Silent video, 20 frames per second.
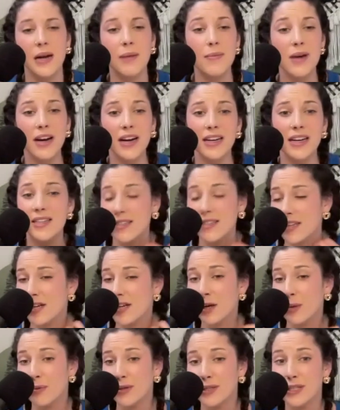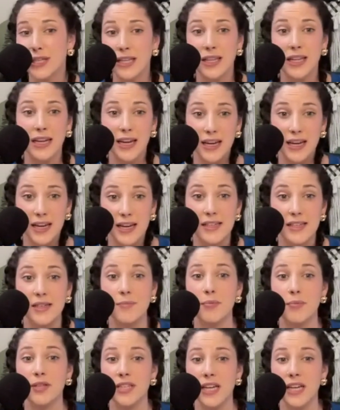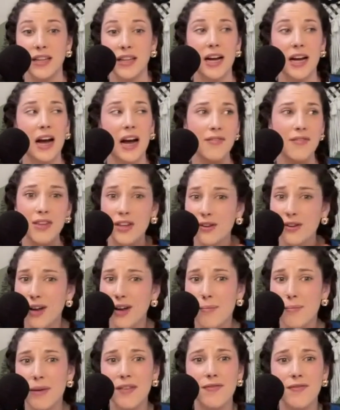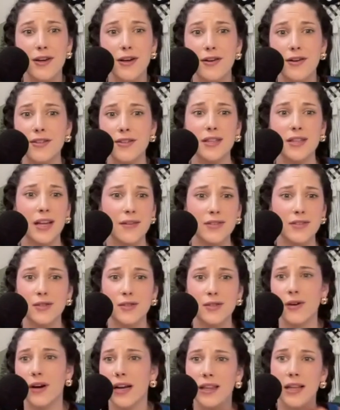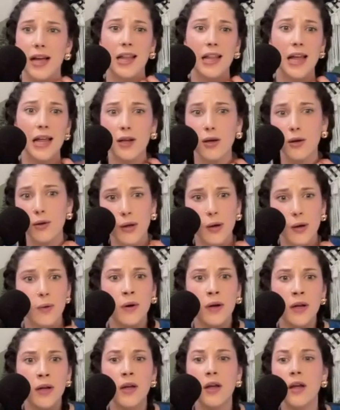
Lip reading: and I'm not going to sit here and pretend like it is and pretend like I've healed all my fears and life's so great, la la lulu.